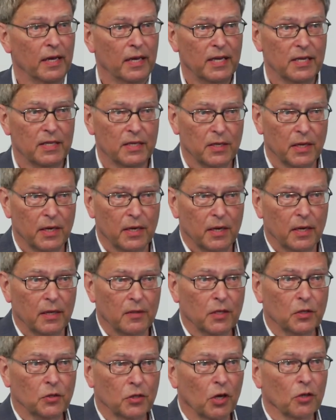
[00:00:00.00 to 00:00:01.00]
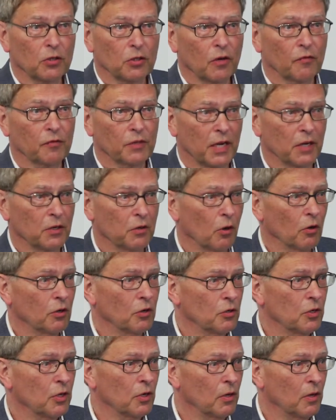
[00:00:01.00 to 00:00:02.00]
is the task of
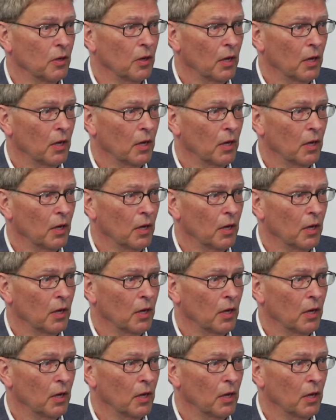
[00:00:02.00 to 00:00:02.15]
technology.